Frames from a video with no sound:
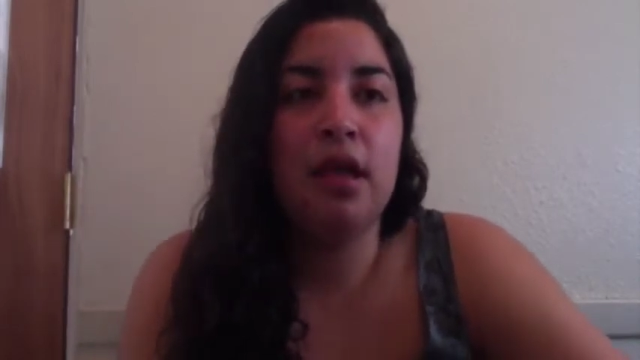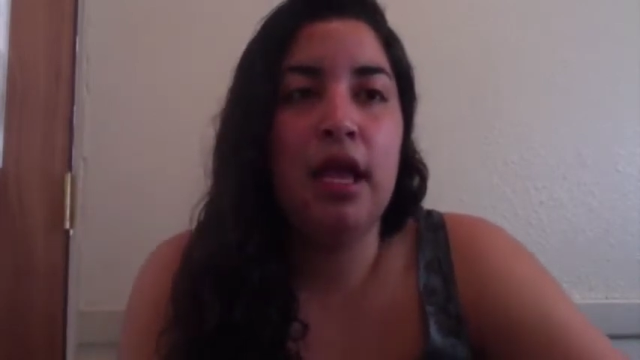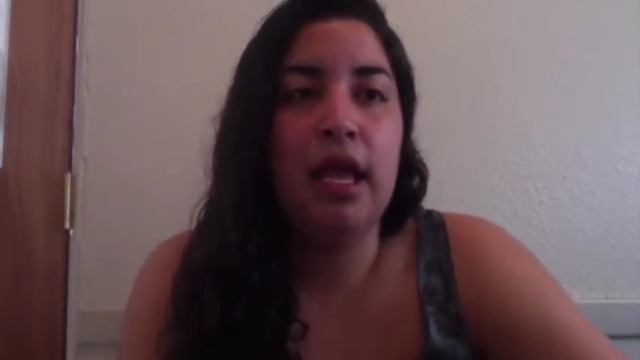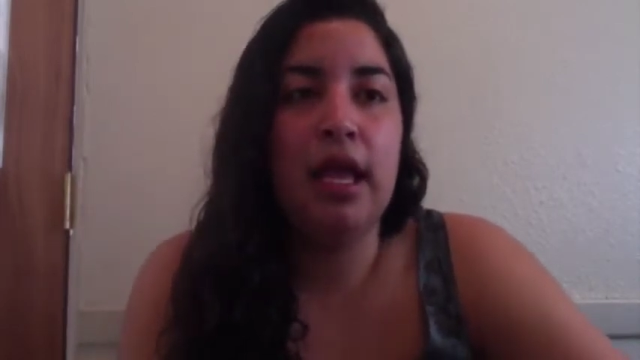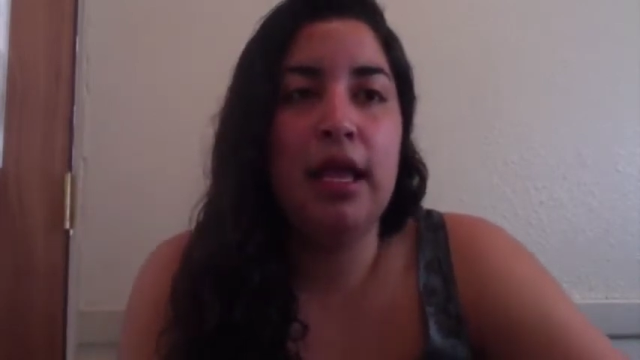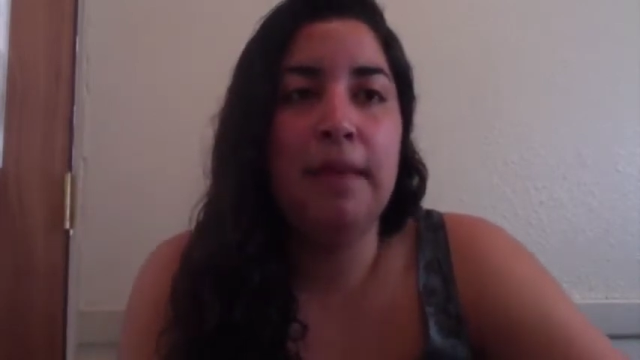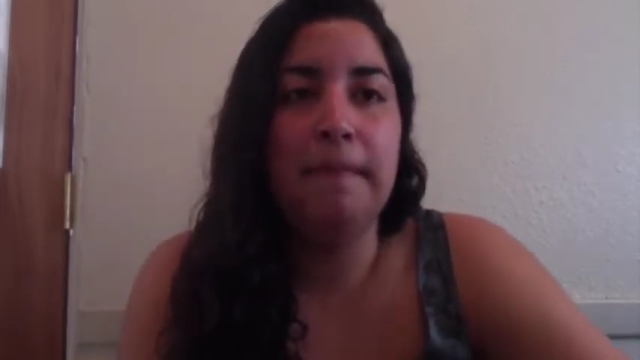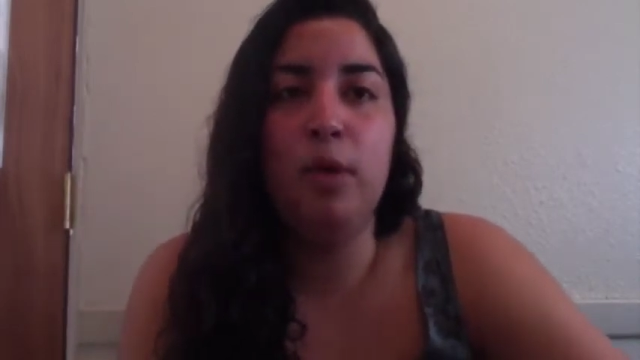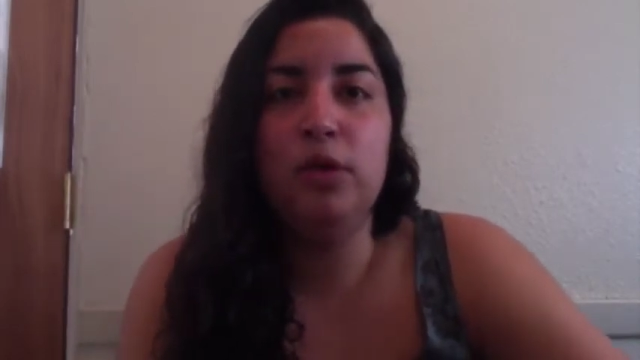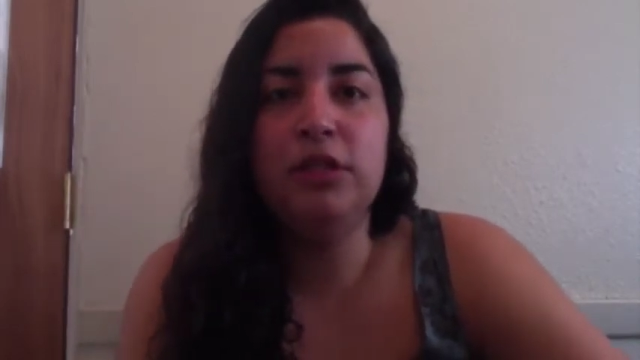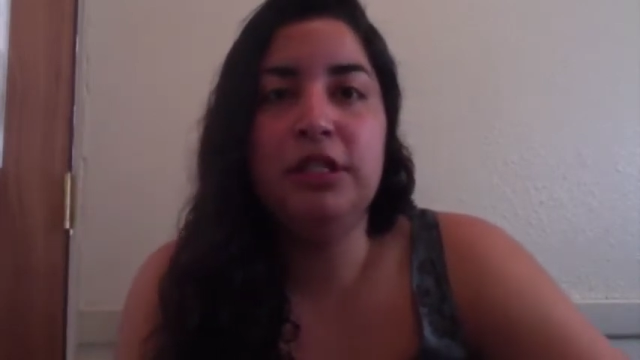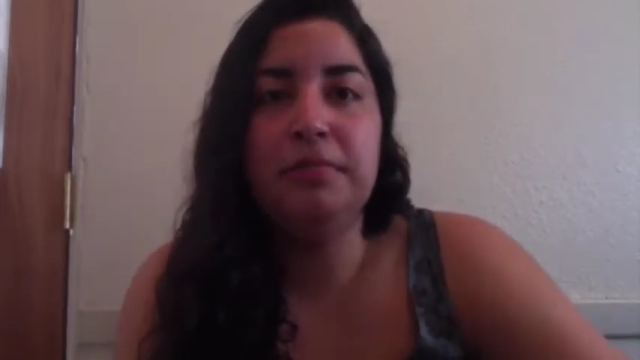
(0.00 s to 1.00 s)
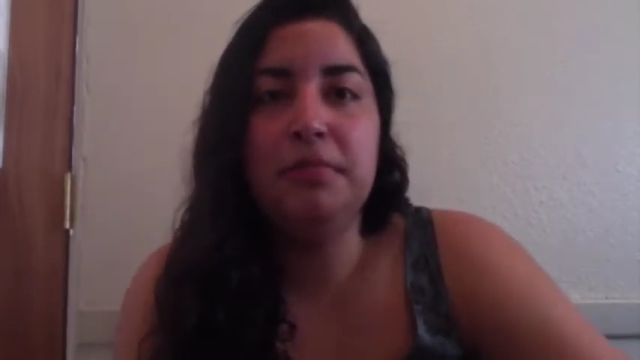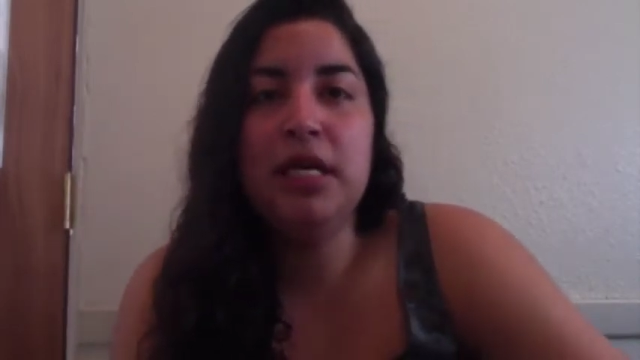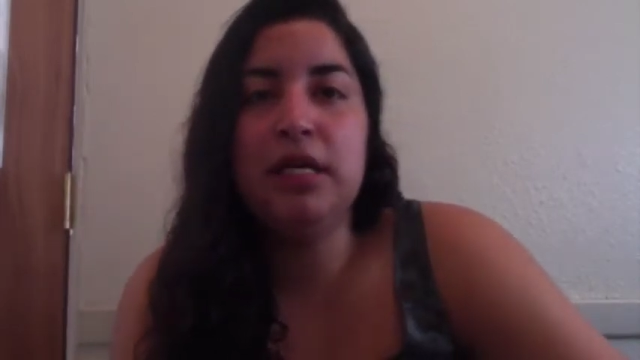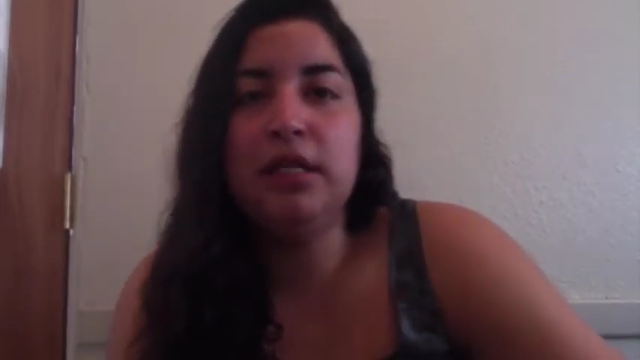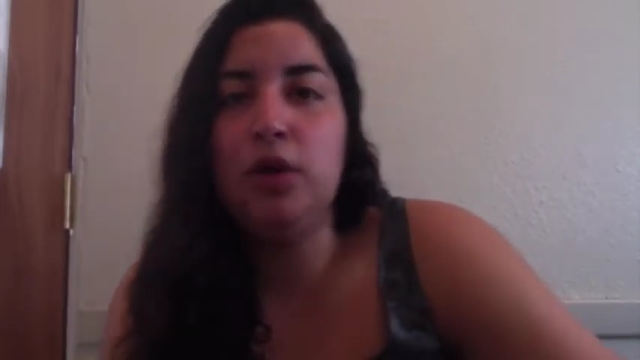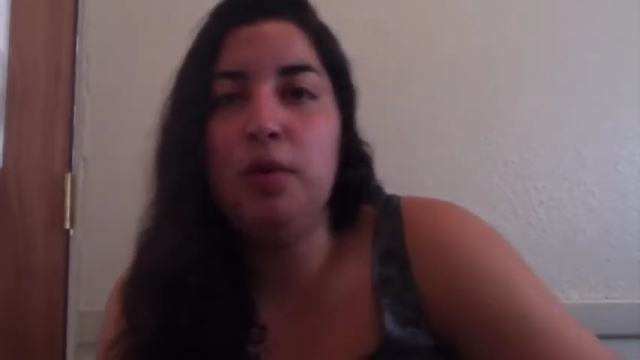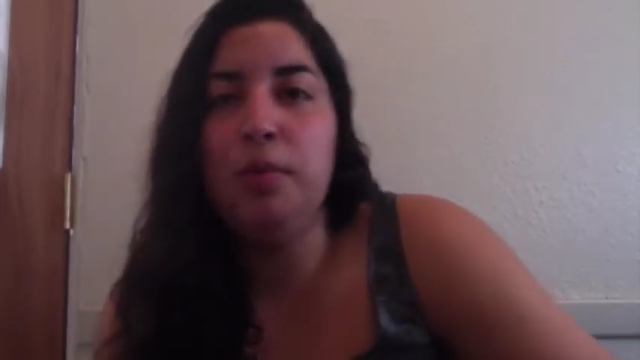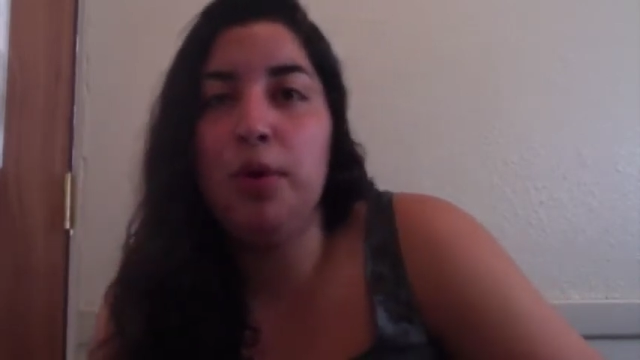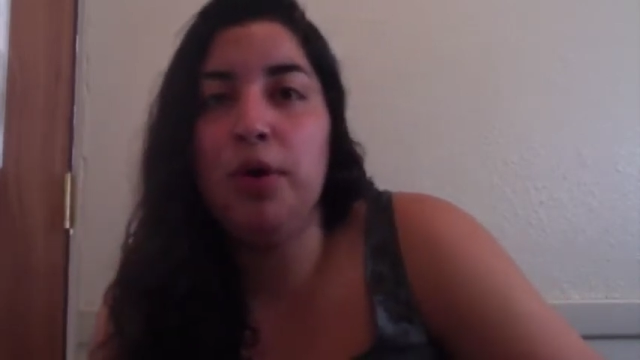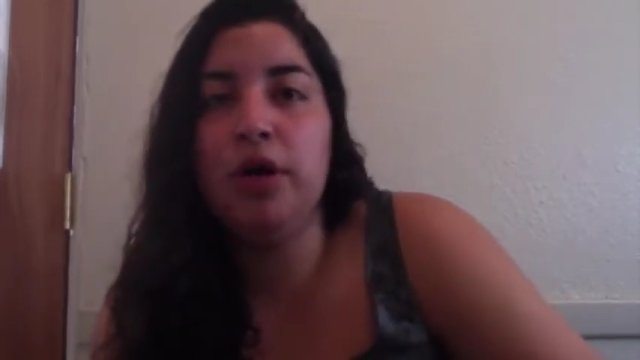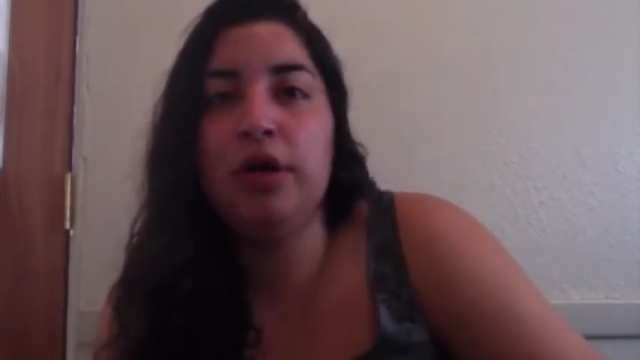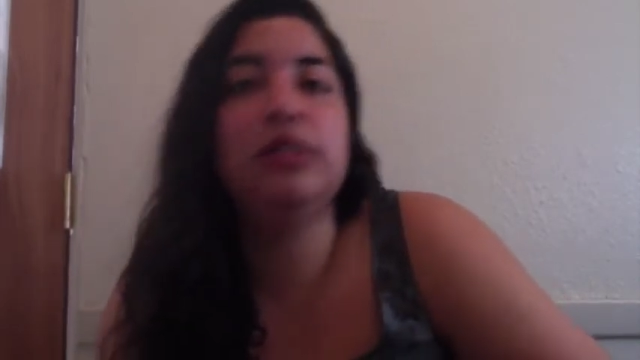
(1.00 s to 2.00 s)
it molded me a little
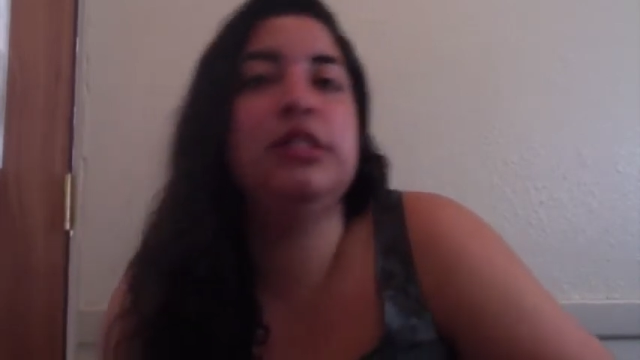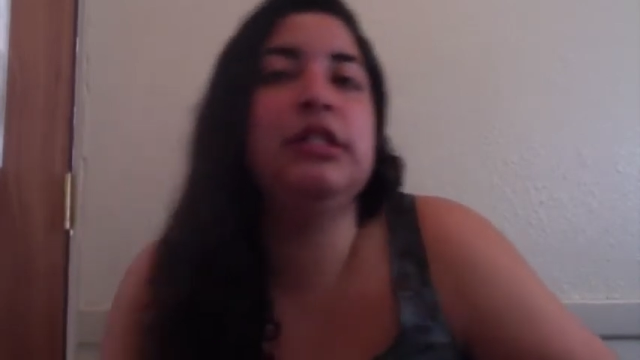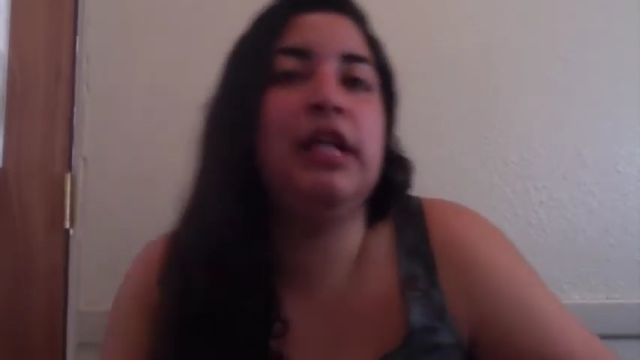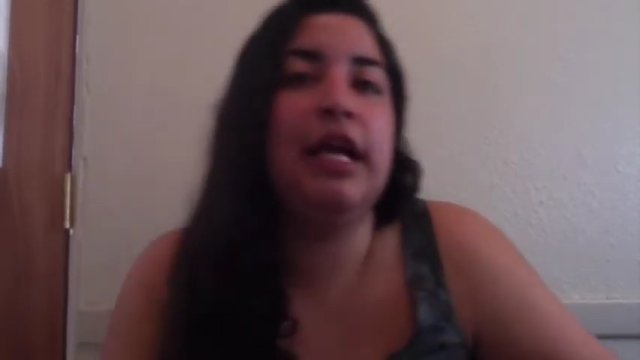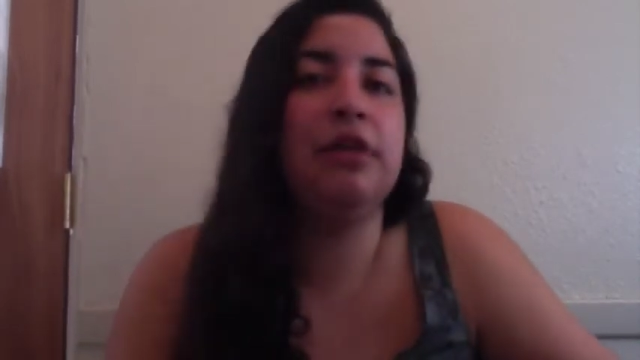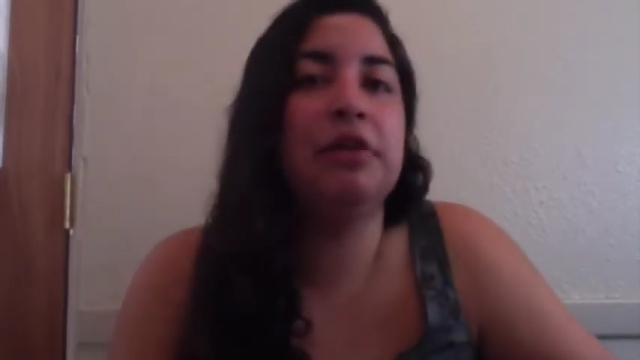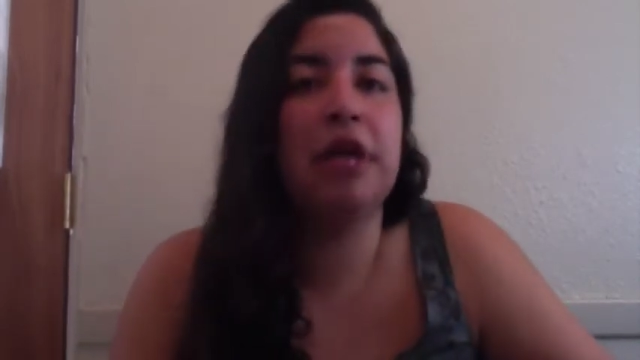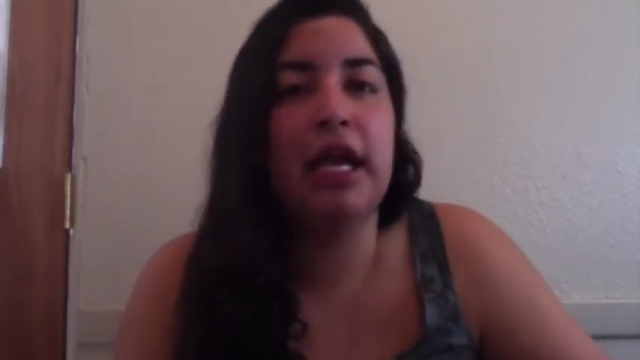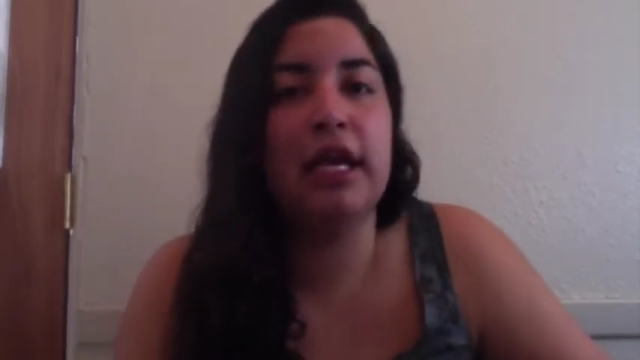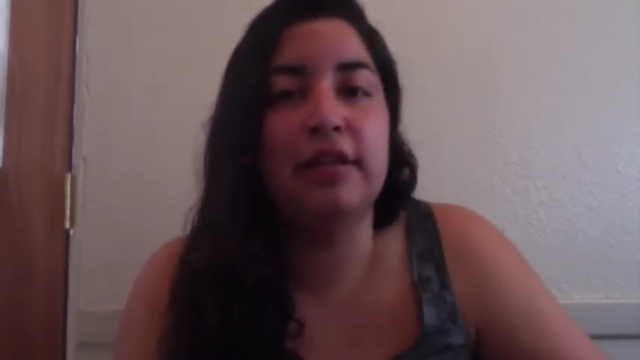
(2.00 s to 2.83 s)
more into like, okay,